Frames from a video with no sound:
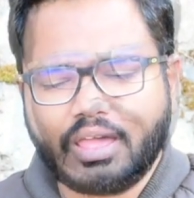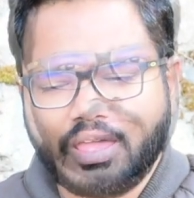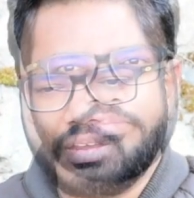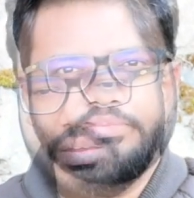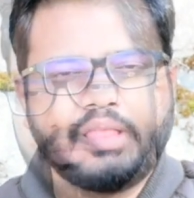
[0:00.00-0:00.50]

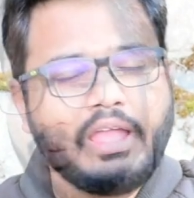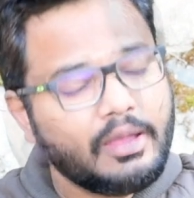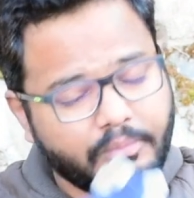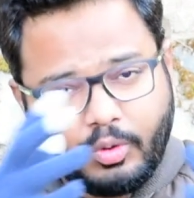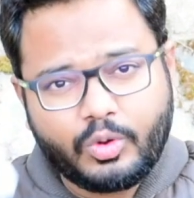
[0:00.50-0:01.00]
And
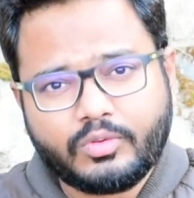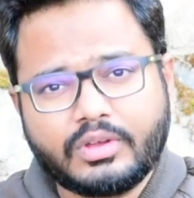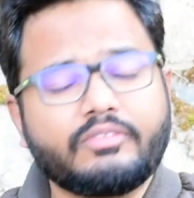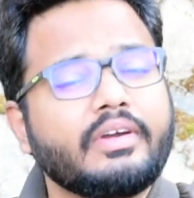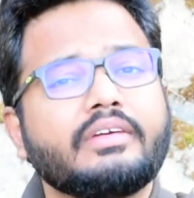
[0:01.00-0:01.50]
moreover,
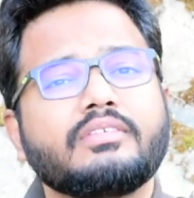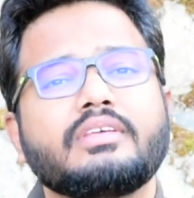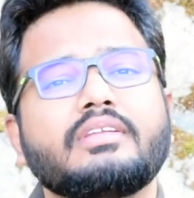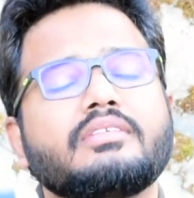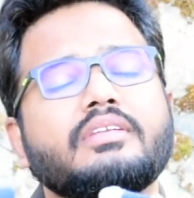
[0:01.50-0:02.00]
whenever
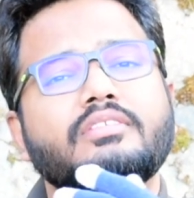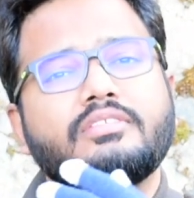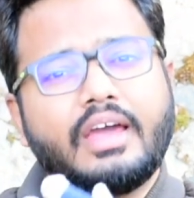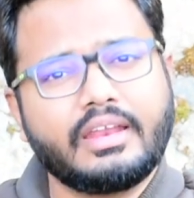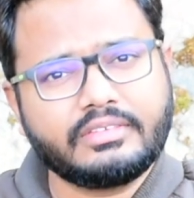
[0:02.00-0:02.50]
there is any
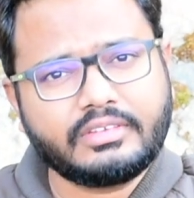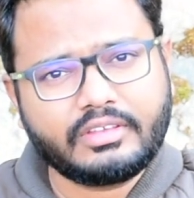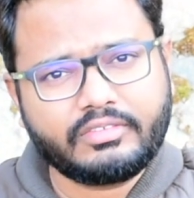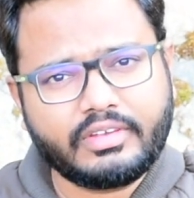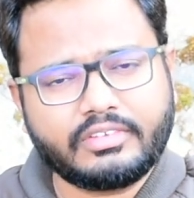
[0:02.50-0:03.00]
challenging
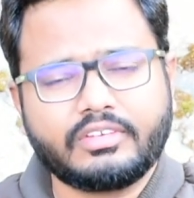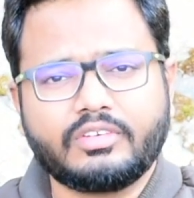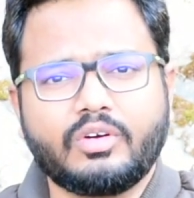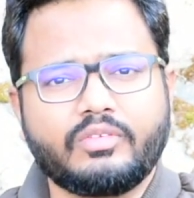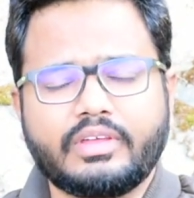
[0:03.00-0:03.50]
question
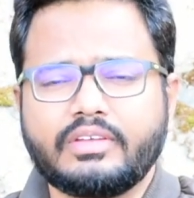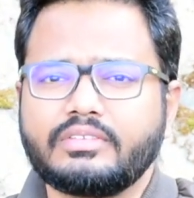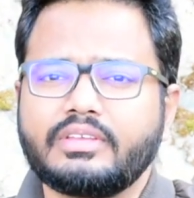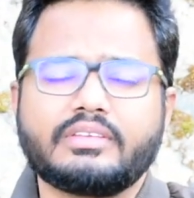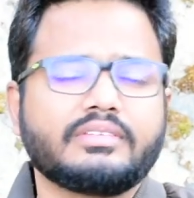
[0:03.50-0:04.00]
or whenever
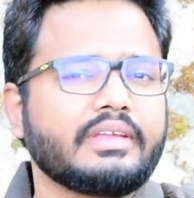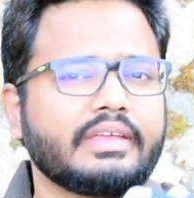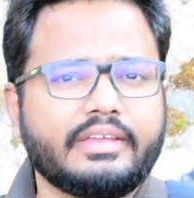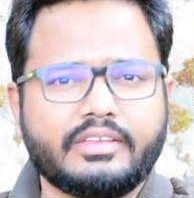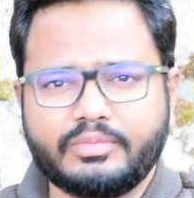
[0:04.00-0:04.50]
there is any
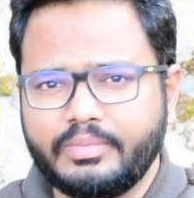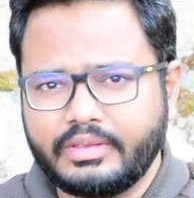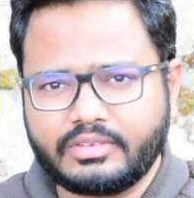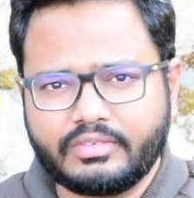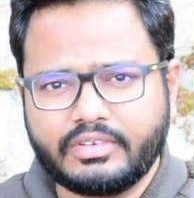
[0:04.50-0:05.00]

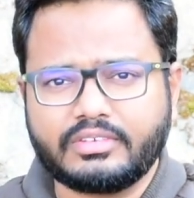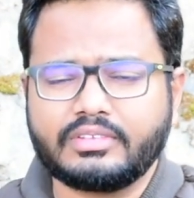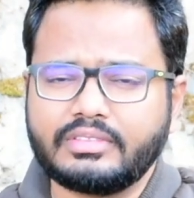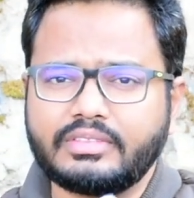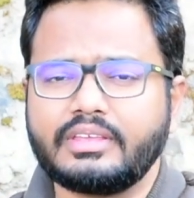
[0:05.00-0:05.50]
case-based
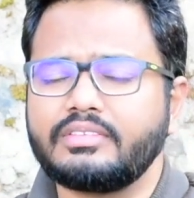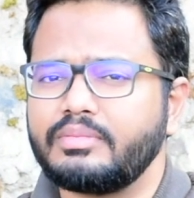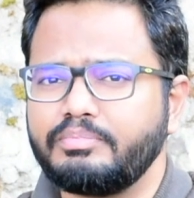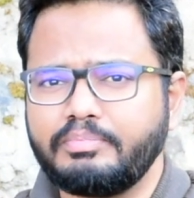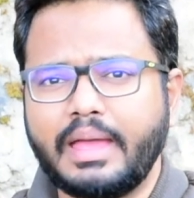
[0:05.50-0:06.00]
question, this
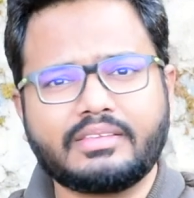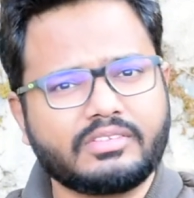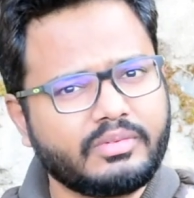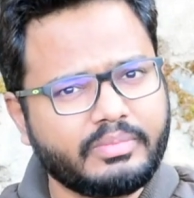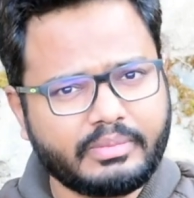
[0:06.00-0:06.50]

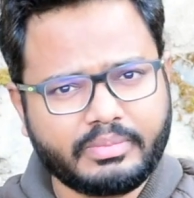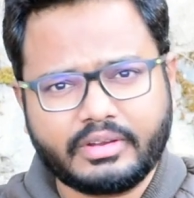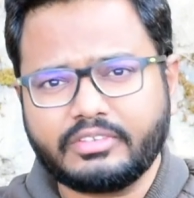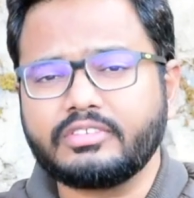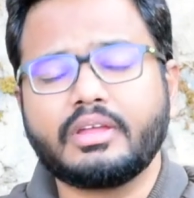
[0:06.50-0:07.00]
passive
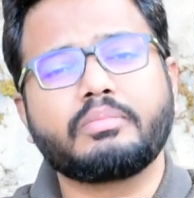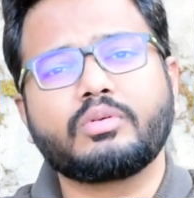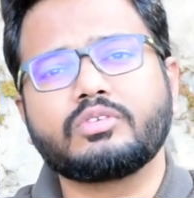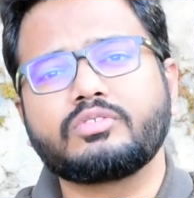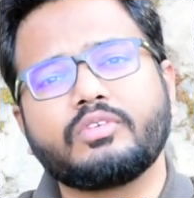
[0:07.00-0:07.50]
preparation
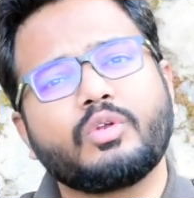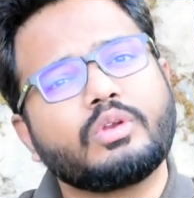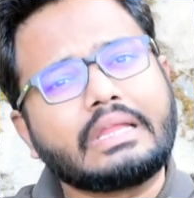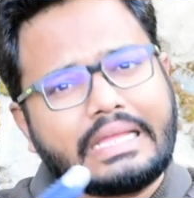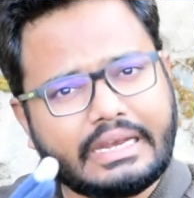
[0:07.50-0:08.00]
approach will
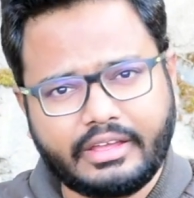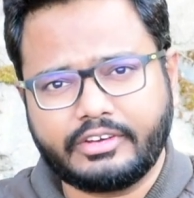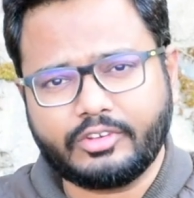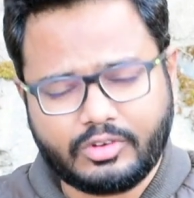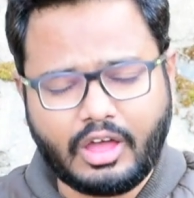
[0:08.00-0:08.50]
only let
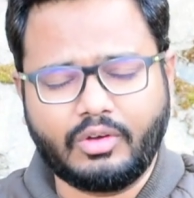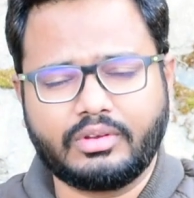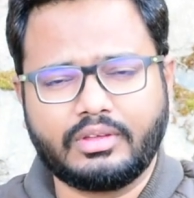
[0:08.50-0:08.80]
you down.